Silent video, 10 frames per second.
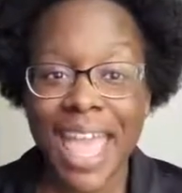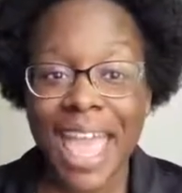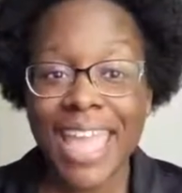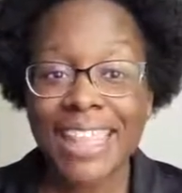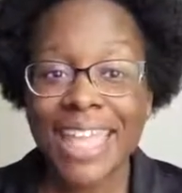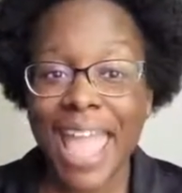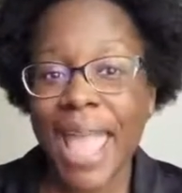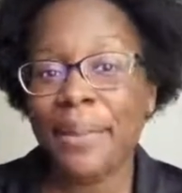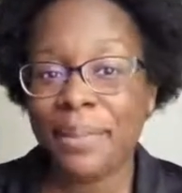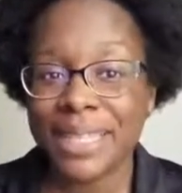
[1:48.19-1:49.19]
and the
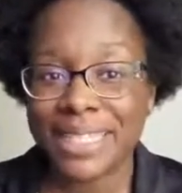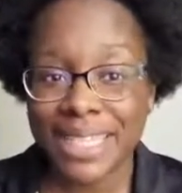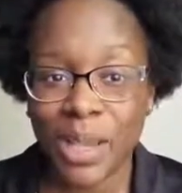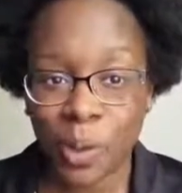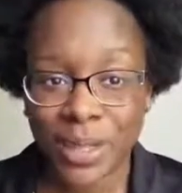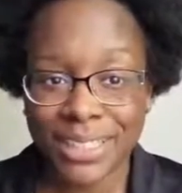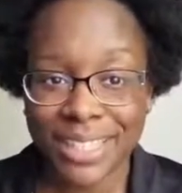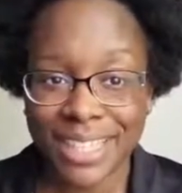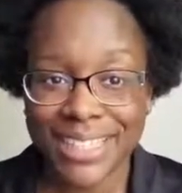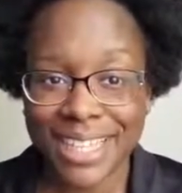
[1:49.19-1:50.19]
ABC
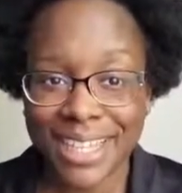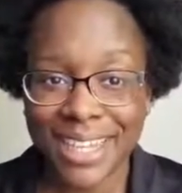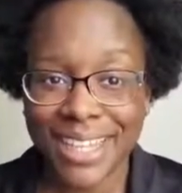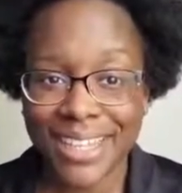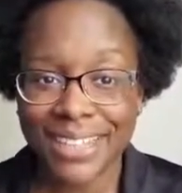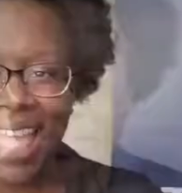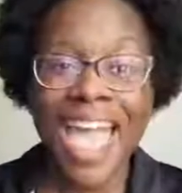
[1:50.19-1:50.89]
questioning technique.